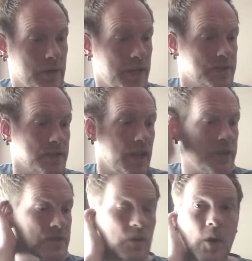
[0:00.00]
it's
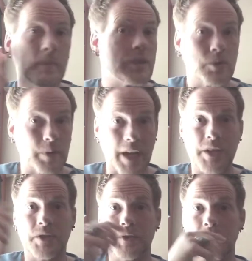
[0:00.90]
a storm in your
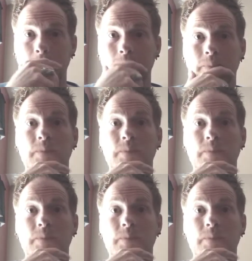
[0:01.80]
relationship,